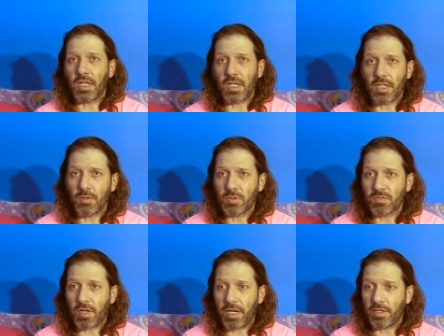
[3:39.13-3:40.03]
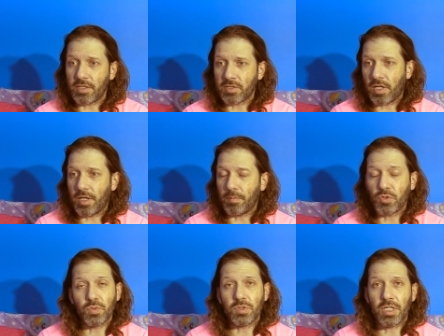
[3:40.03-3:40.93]
and it was finally time
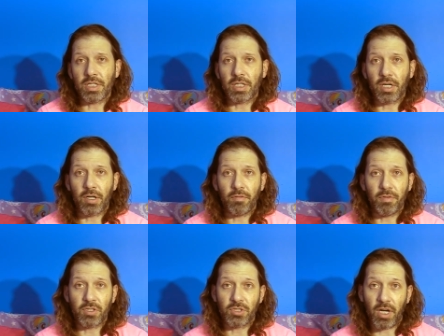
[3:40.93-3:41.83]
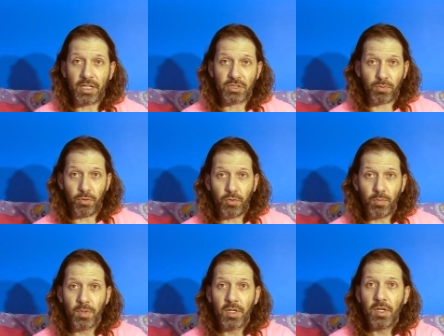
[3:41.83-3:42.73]
to take care of the shots room.